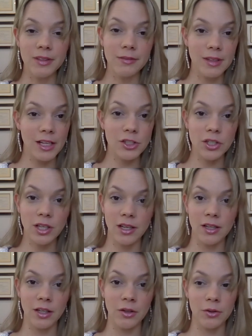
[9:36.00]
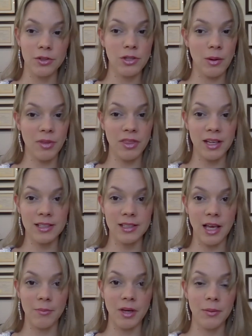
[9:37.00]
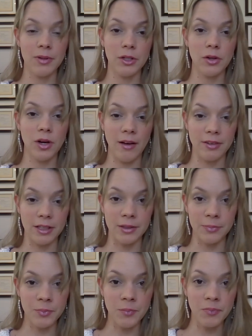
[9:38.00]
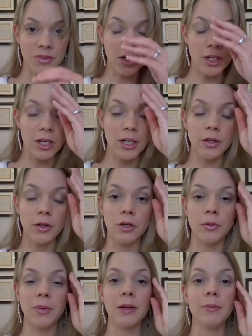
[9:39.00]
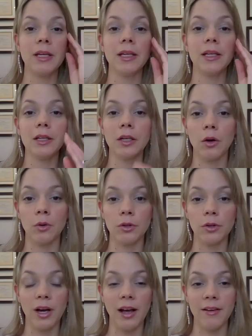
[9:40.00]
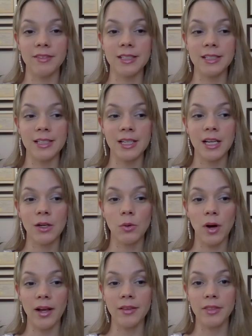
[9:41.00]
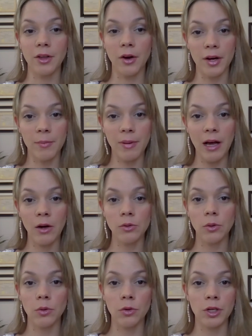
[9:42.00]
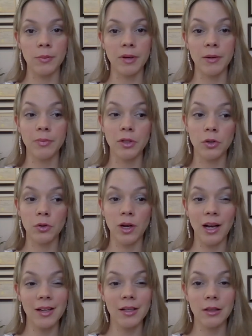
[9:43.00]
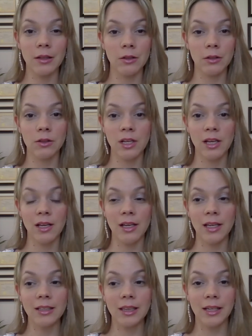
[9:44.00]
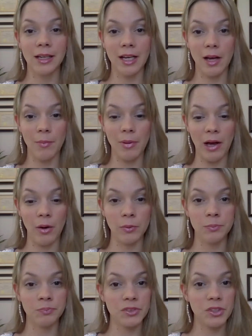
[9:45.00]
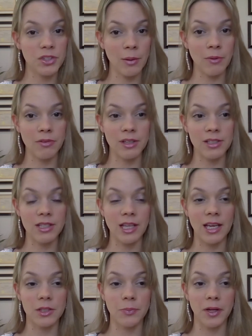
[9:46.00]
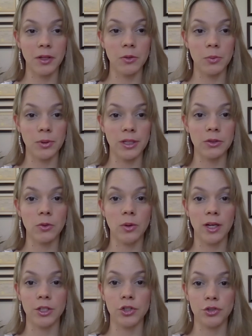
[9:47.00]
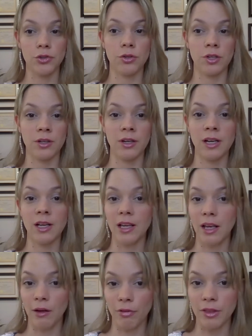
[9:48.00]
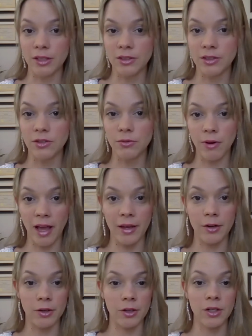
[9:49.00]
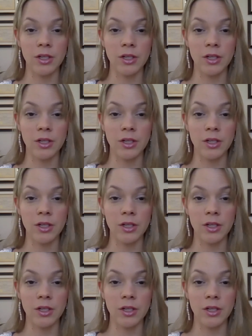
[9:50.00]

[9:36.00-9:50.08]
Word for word: educating you on some things that maybe you haven't heard, or maybe, you know, you haven't quite thought about, or maybe you had a little inkling about some of these things, but you weren't quite sure if it's right or